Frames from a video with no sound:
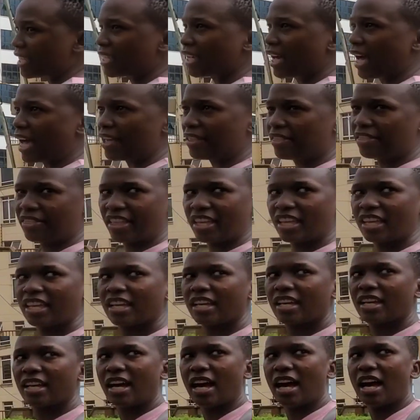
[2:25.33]
look until
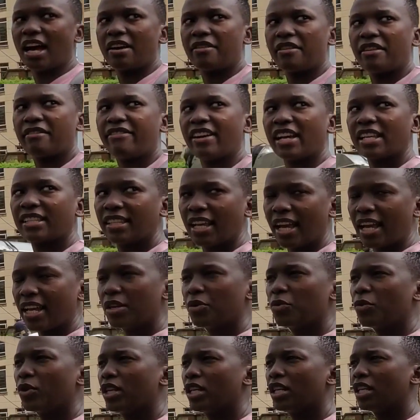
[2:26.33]
your neck gets
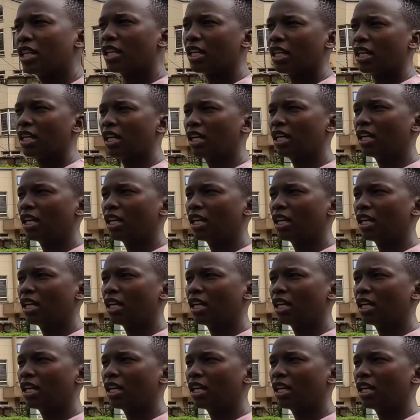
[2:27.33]
what?